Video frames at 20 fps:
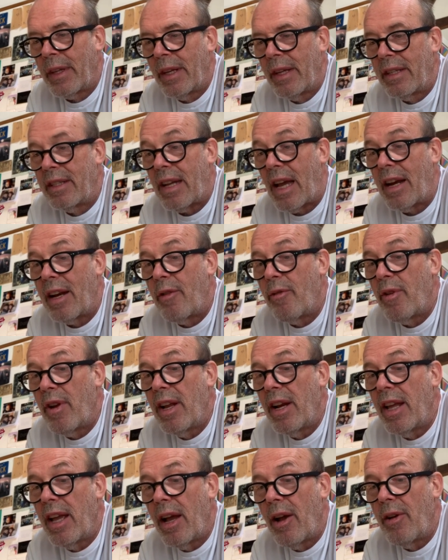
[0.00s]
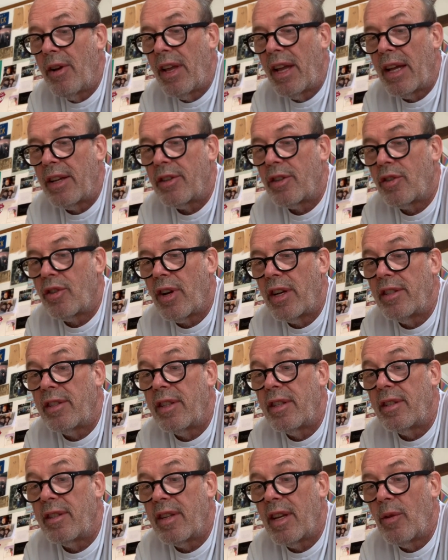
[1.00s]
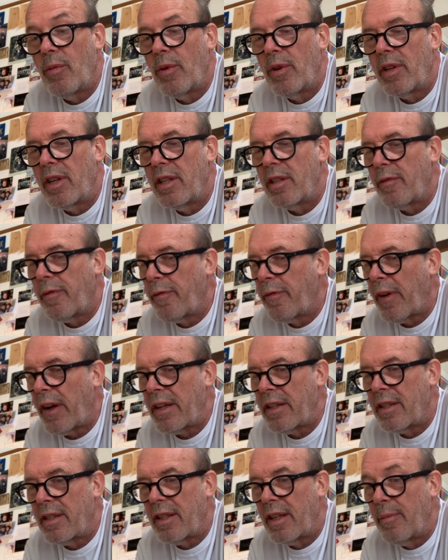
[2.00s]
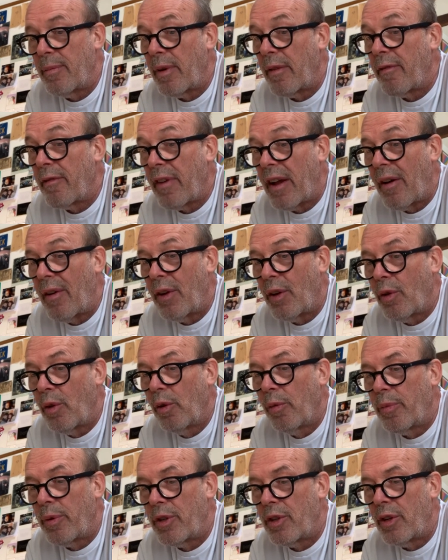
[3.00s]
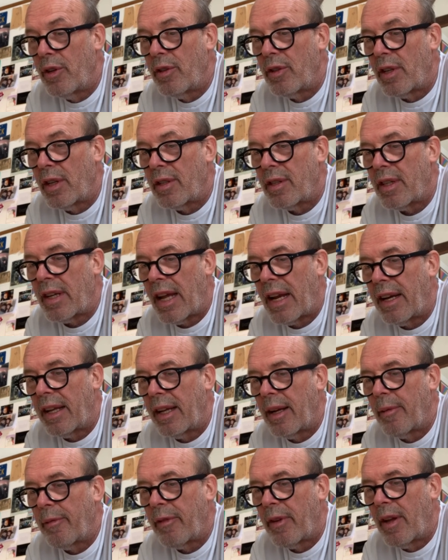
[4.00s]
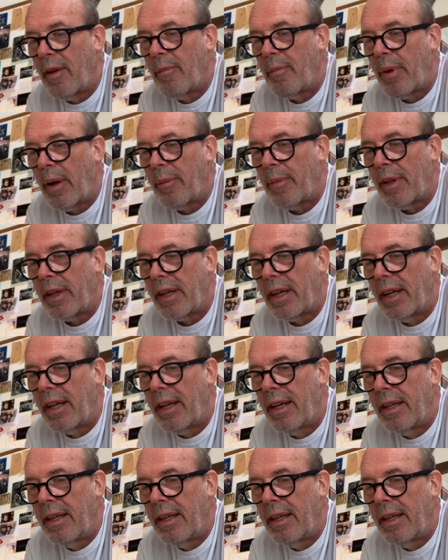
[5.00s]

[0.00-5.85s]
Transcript: Danny really only has Tracy Seawood, his feisty but very cool producer, standing up for him publicly.